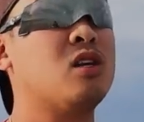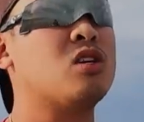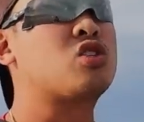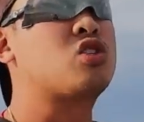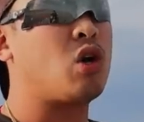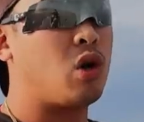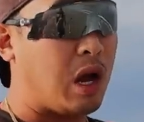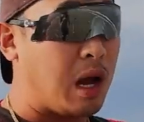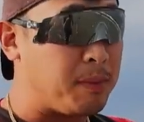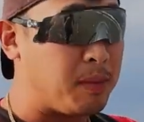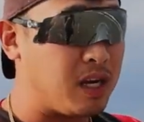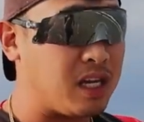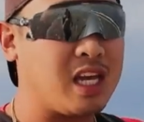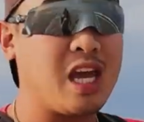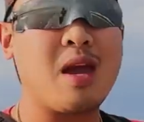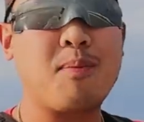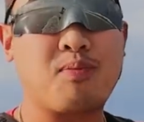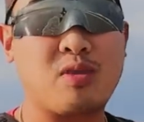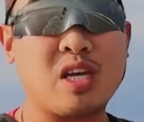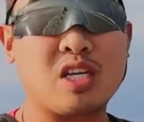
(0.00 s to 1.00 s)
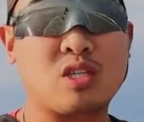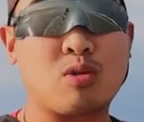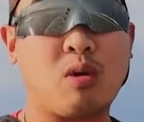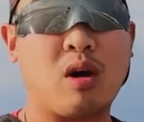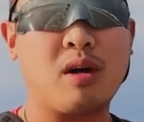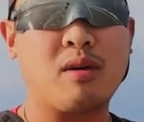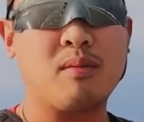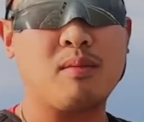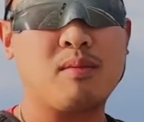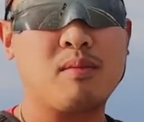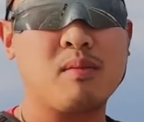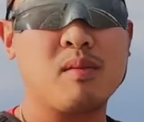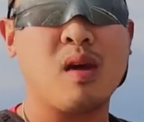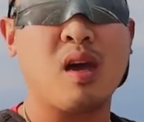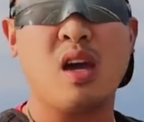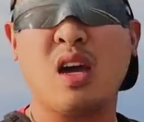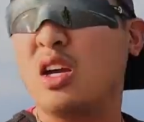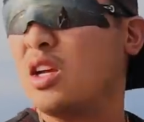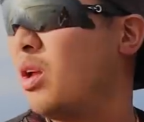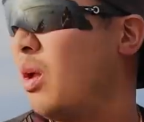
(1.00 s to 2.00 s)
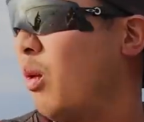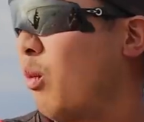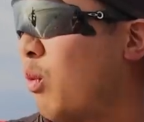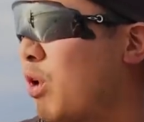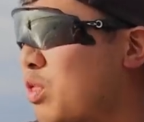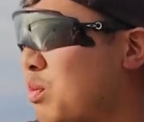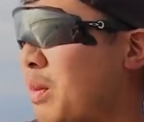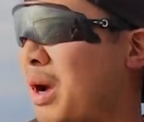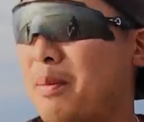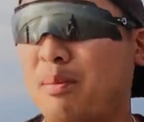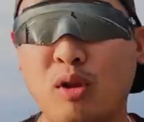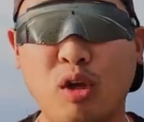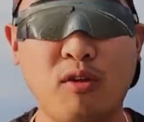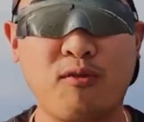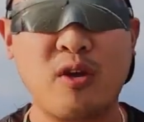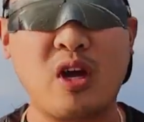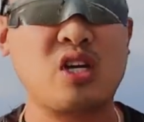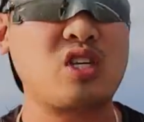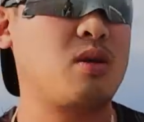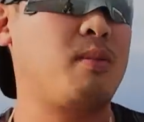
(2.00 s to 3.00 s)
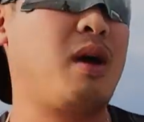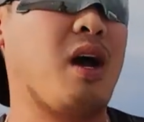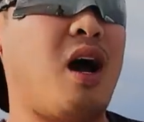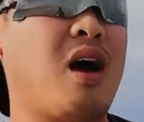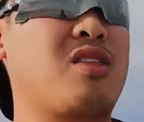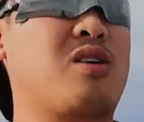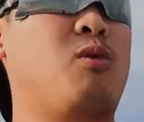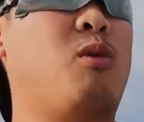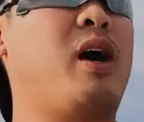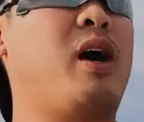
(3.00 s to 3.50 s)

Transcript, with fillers: So I'm going to keep this one with my bluefish and my other